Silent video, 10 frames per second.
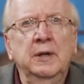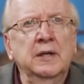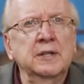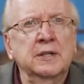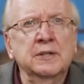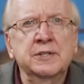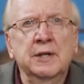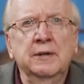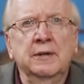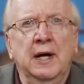You begin to
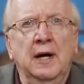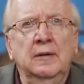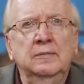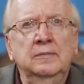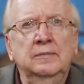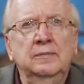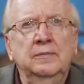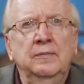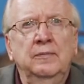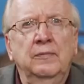consider that.
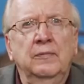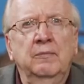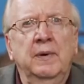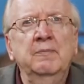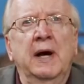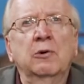Then